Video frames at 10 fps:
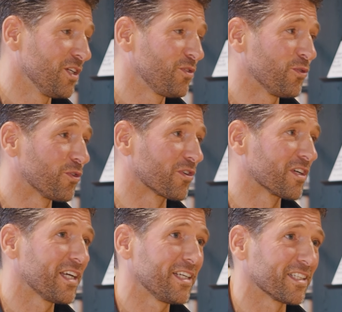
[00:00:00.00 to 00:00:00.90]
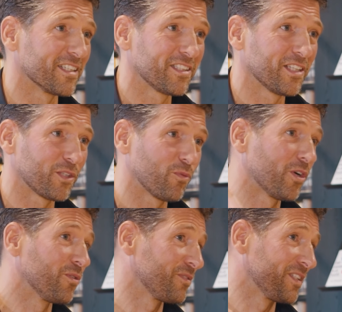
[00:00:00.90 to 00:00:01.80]
sooner or later it says,
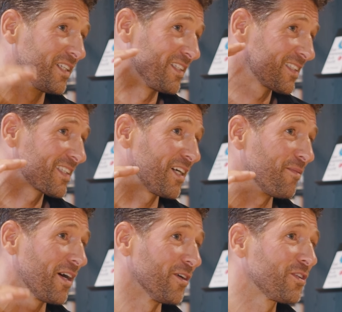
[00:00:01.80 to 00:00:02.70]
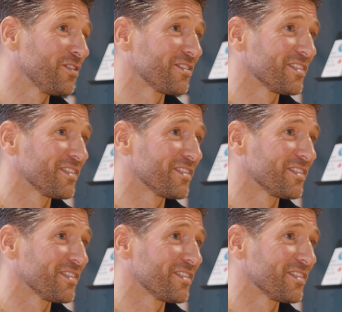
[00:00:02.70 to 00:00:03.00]
whoa, time out.